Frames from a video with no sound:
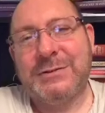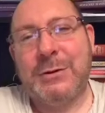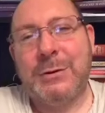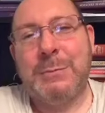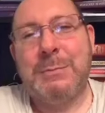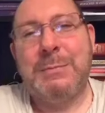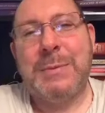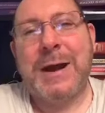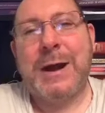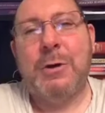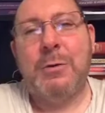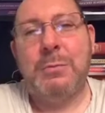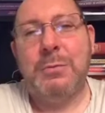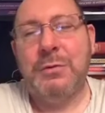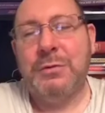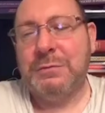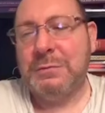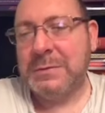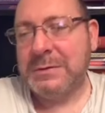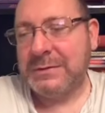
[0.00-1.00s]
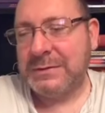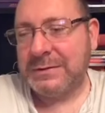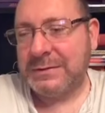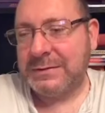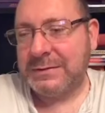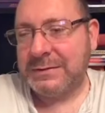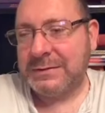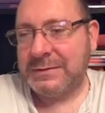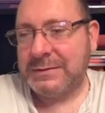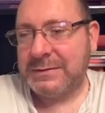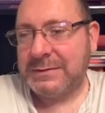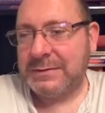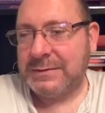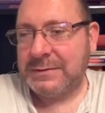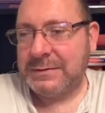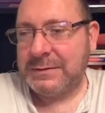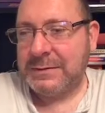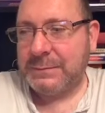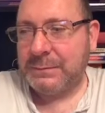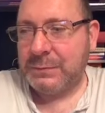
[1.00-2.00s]
like a bowel movement, doesn't it?
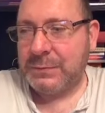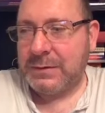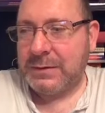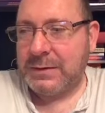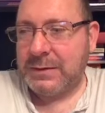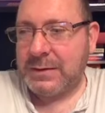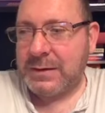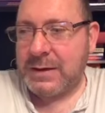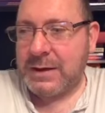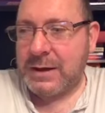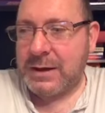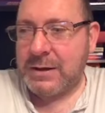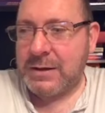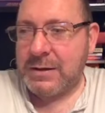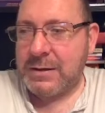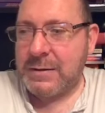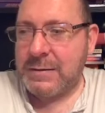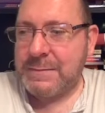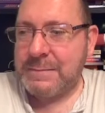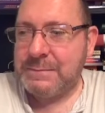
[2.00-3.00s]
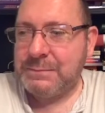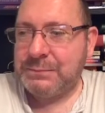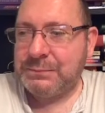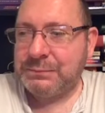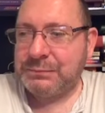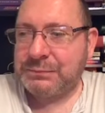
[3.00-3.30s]
Um,